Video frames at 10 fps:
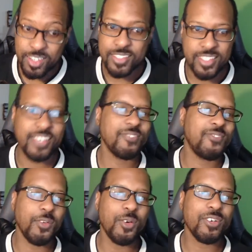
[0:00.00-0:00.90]

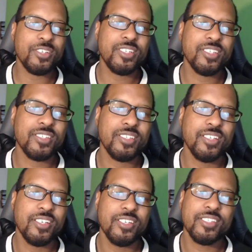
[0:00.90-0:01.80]
Therefore,
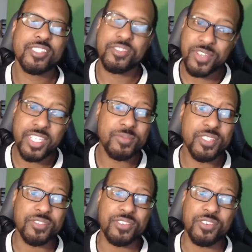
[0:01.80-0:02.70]
Streams
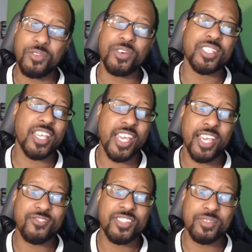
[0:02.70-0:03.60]
are going to
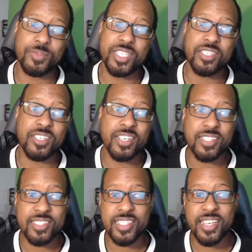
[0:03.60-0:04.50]
have to be
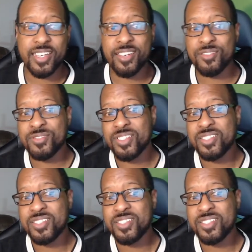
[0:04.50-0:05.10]
cut down